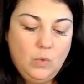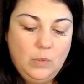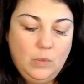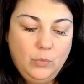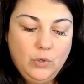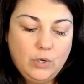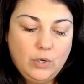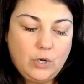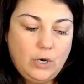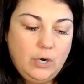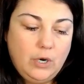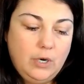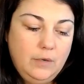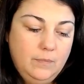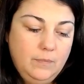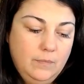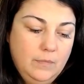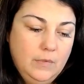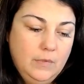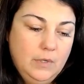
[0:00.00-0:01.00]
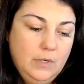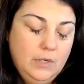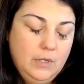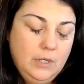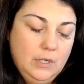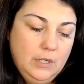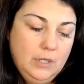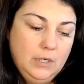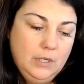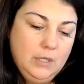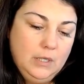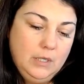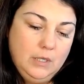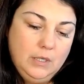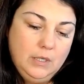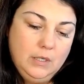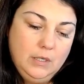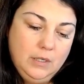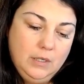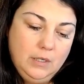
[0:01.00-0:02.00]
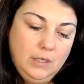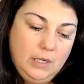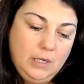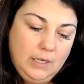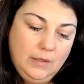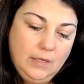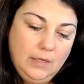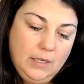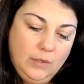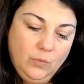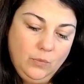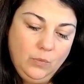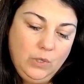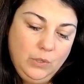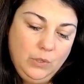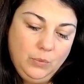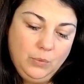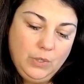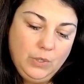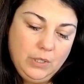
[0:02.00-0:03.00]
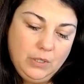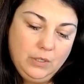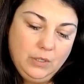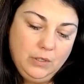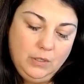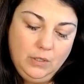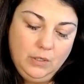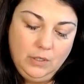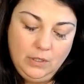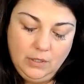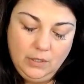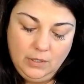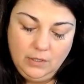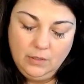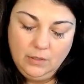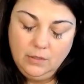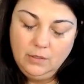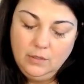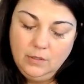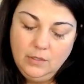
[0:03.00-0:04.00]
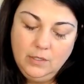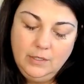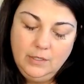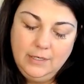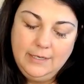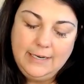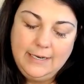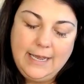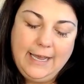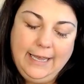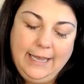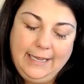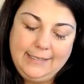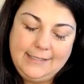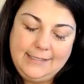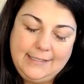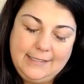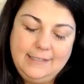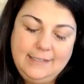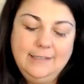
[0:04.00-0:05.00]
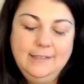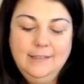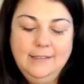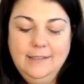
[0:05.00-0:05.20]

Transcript: one more card. And then we will, nice,